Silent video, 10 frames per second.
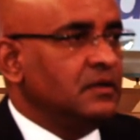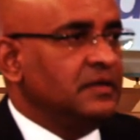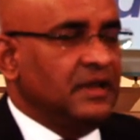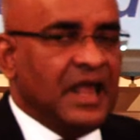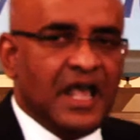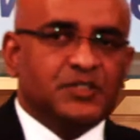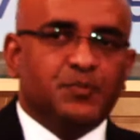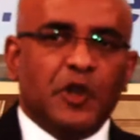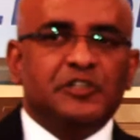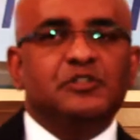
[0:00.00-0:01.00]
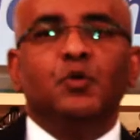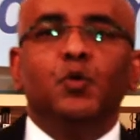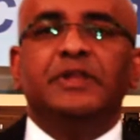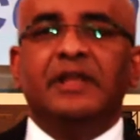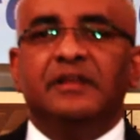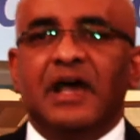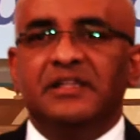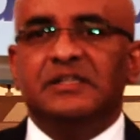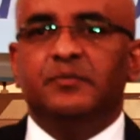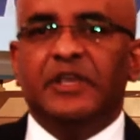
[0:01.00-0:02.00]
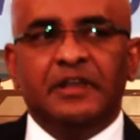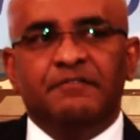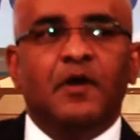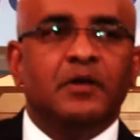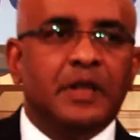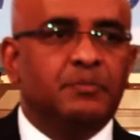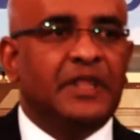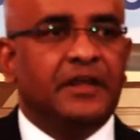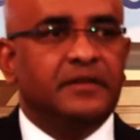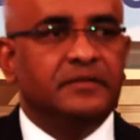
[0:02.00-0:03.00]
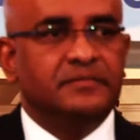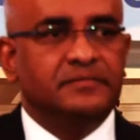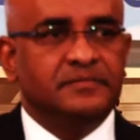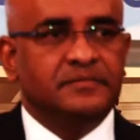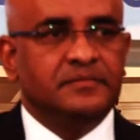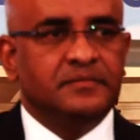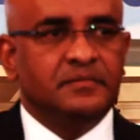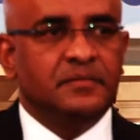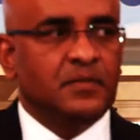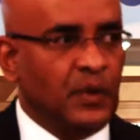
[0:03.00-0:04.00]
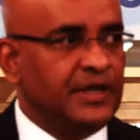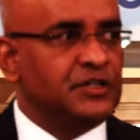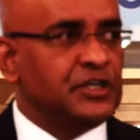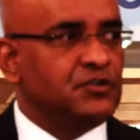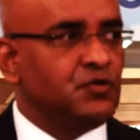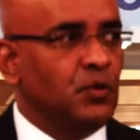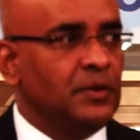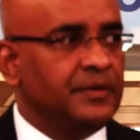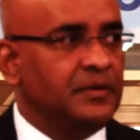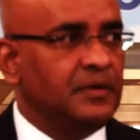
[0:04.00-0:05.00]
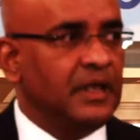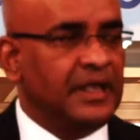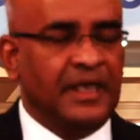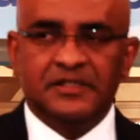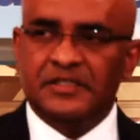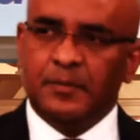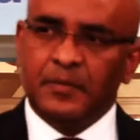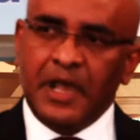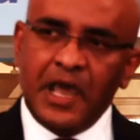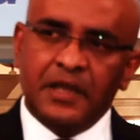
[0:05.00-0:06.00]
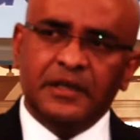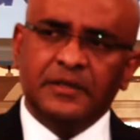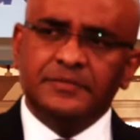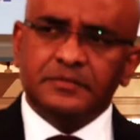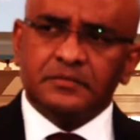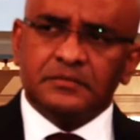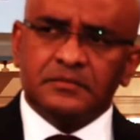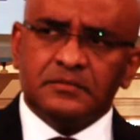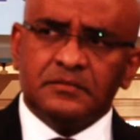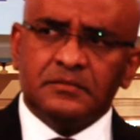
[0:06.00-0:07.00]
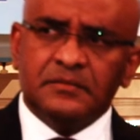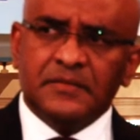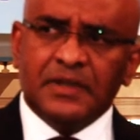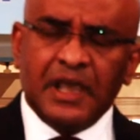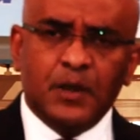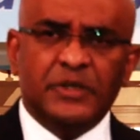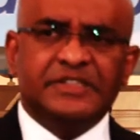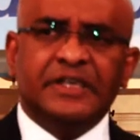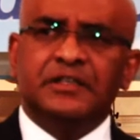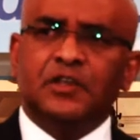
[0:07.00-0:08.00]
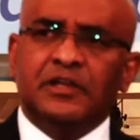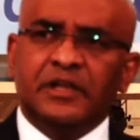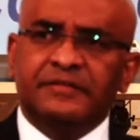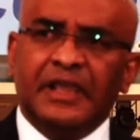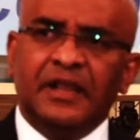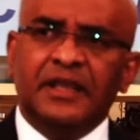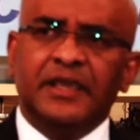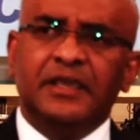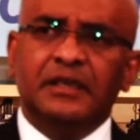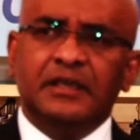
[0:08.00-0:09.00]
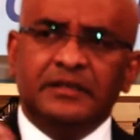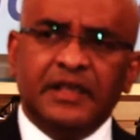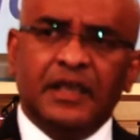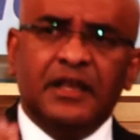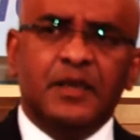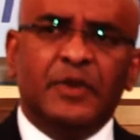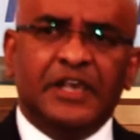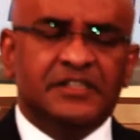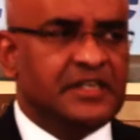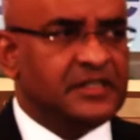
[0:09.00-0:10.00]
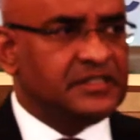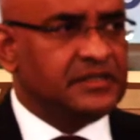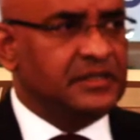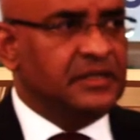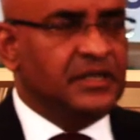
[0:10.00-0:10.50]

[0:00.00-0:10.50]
The last person who did that to me, they found him dead when the judge ruled against him. And and we see it on a daily, daily basis.